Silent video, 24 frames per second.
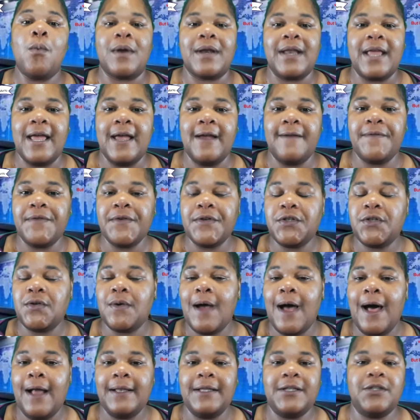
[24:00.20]
whatever
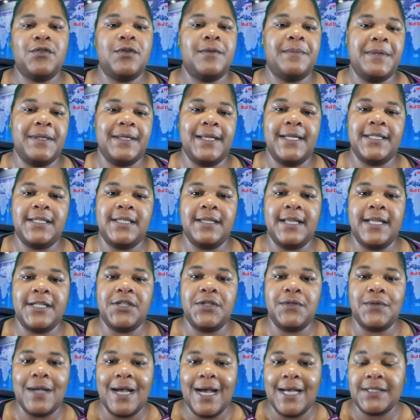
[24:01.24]
trial and tribulation
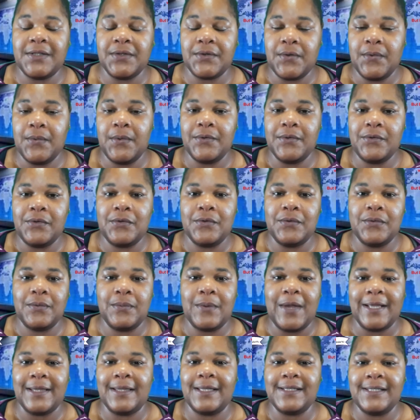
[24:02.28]
that you guys are going
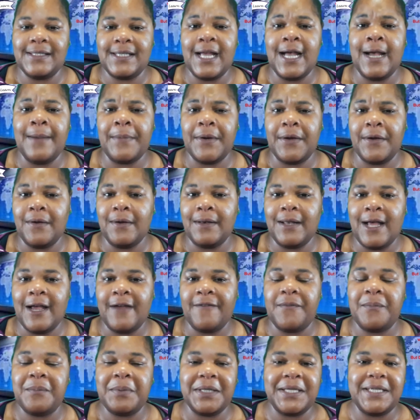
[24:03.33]
through at this time in your life,